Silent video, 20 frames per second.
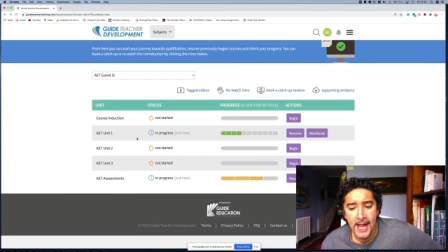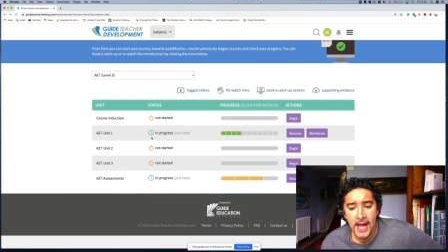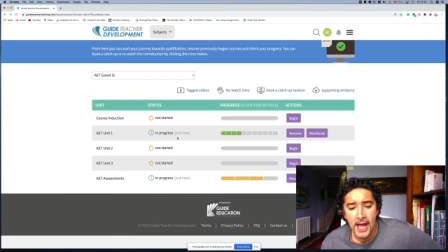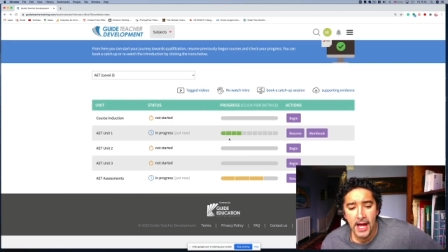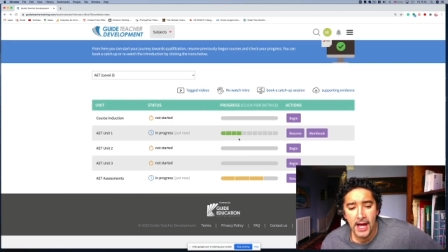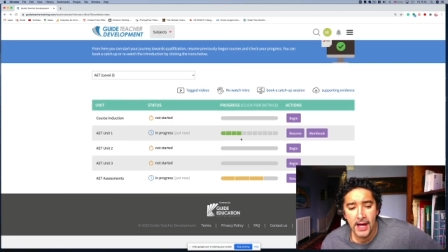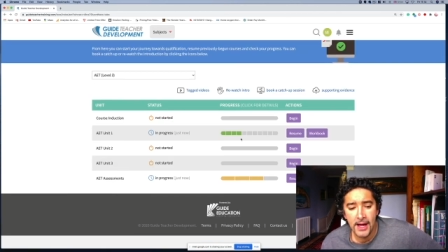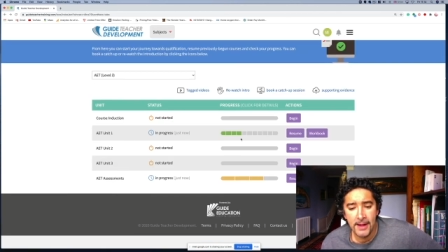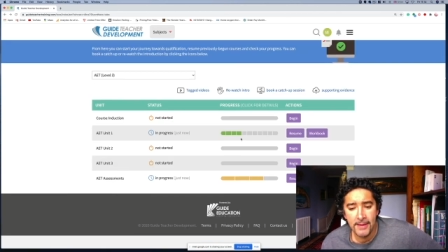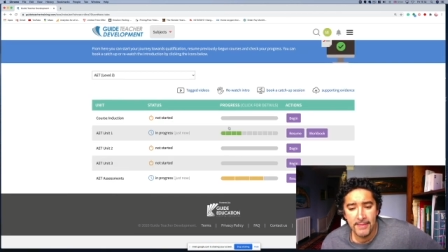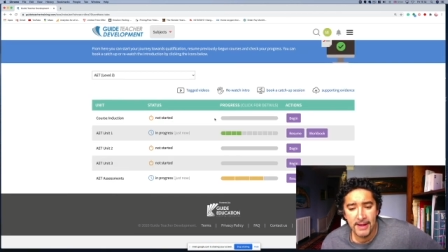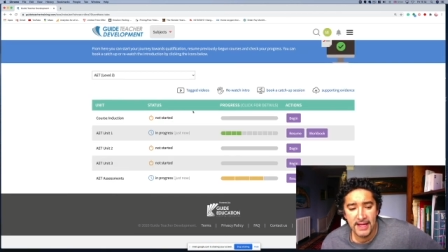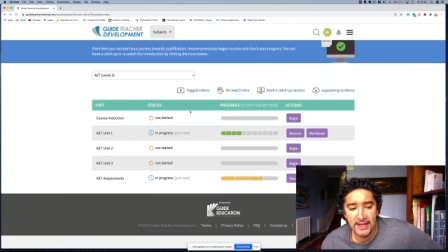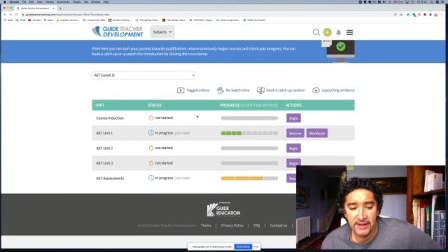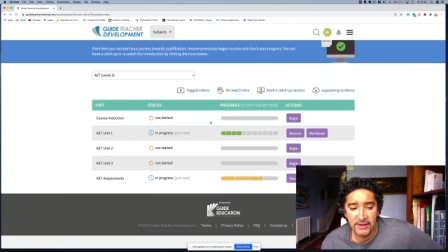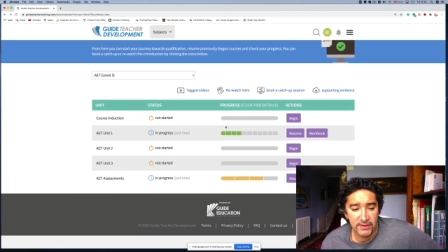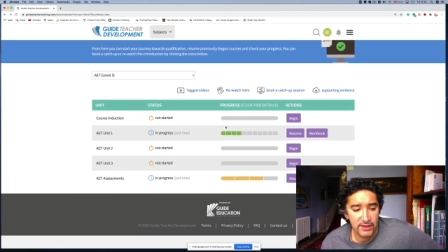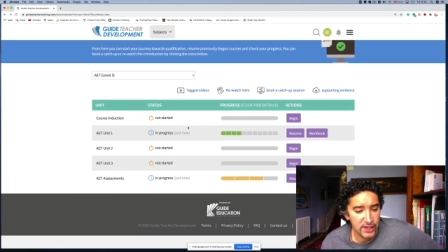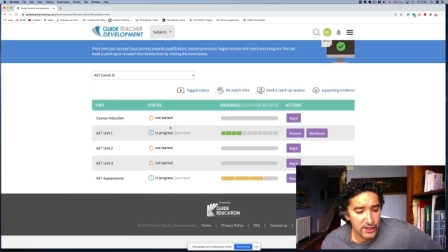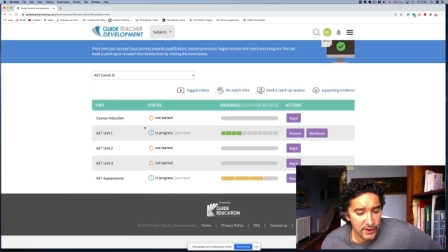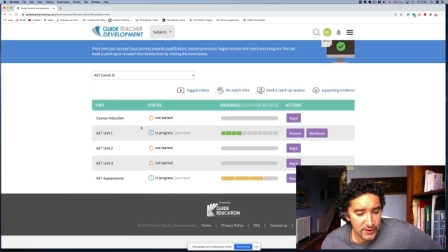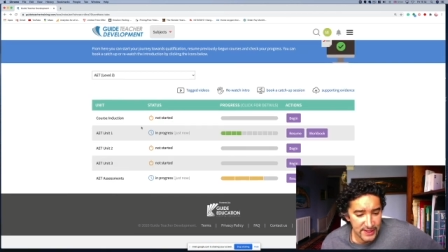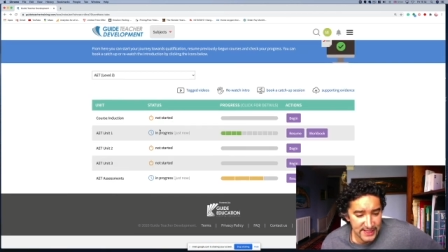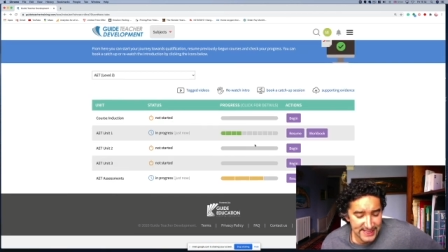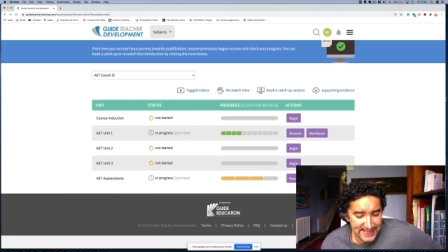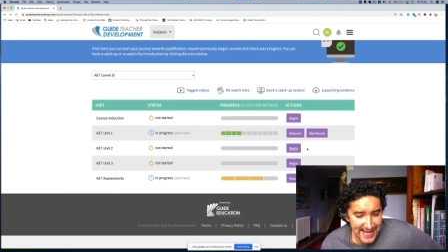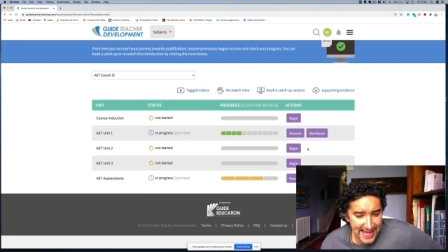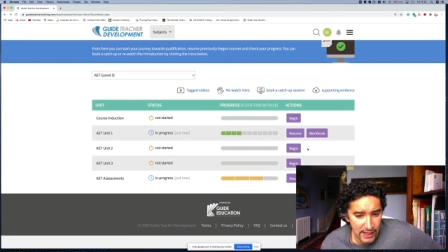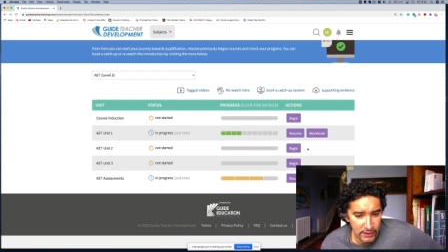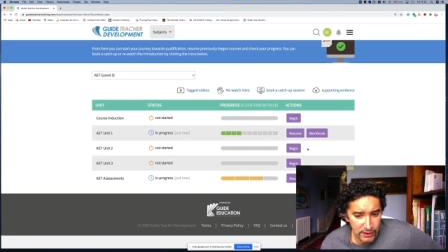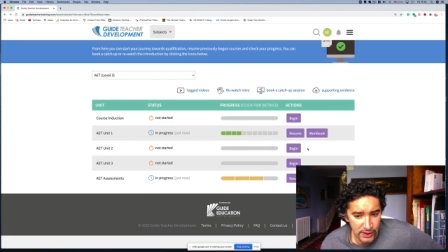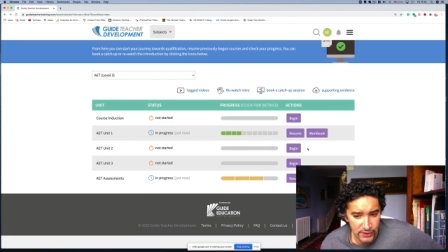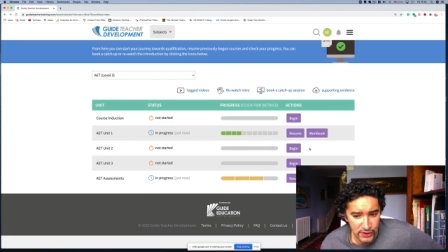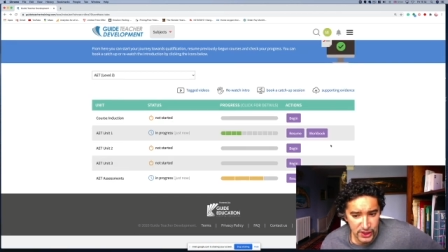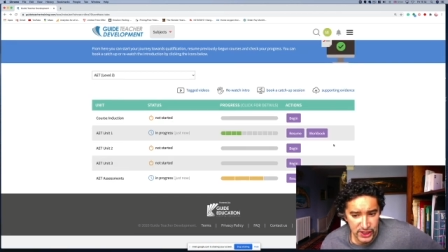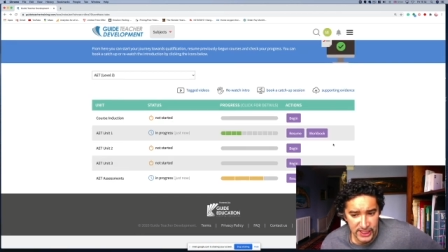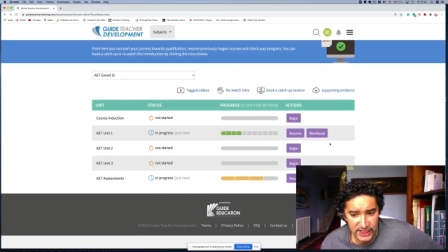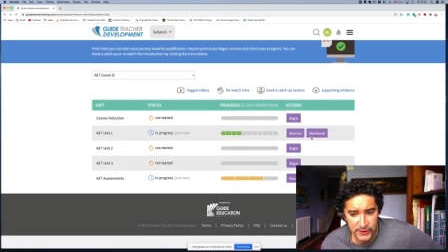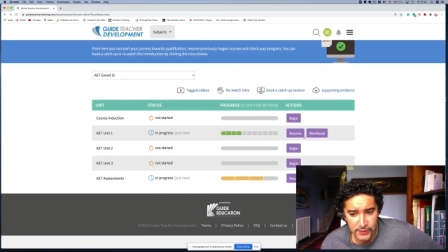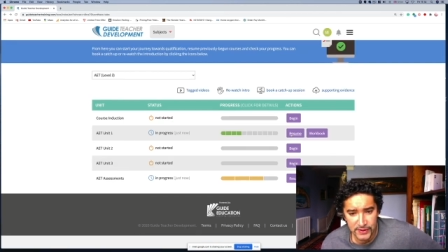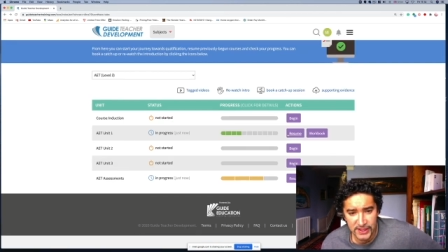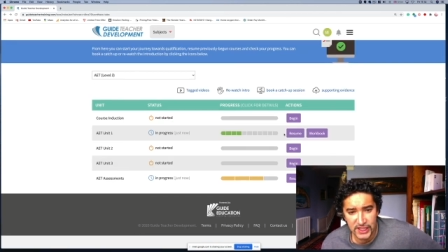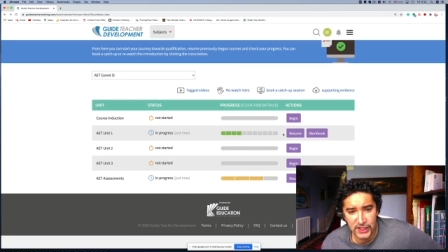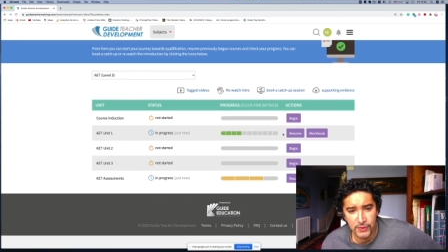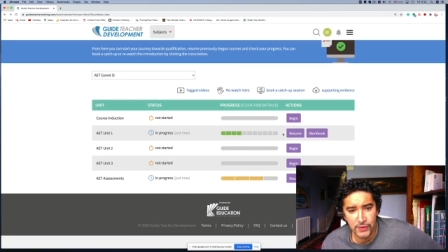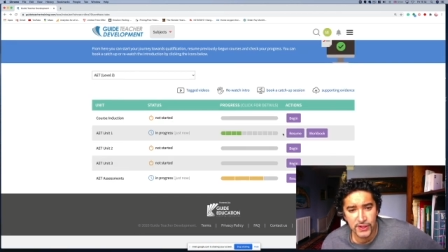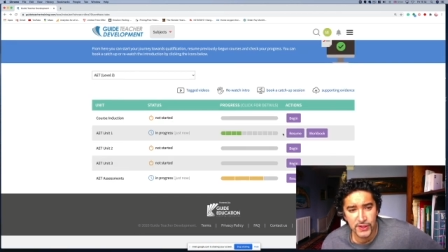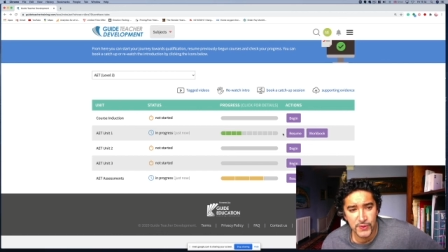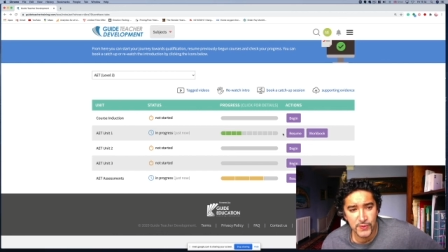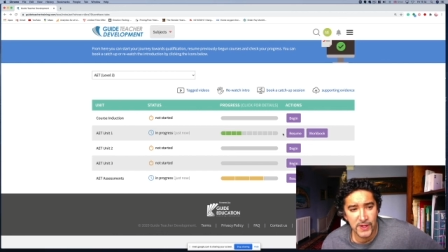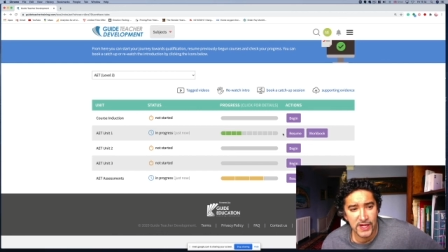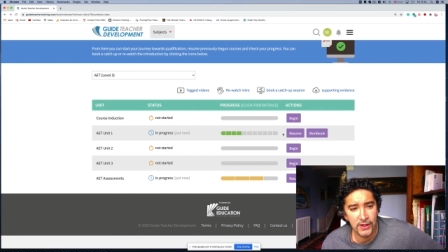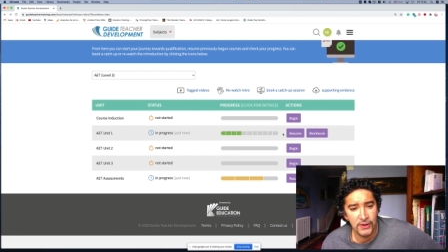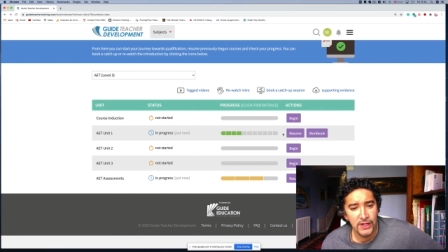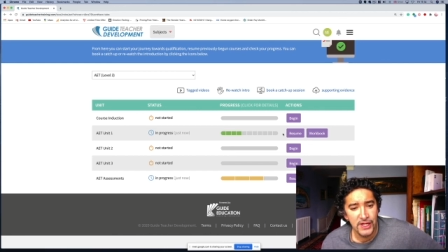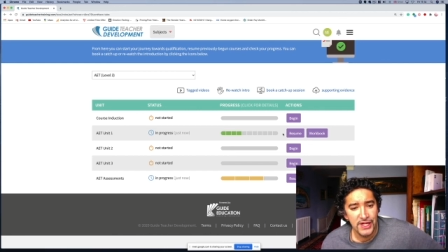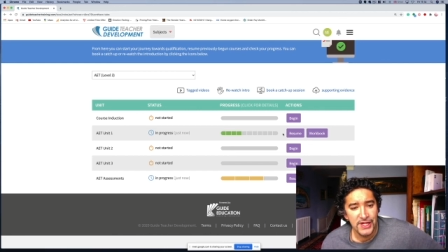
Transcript: and there's download sheets with each one as well.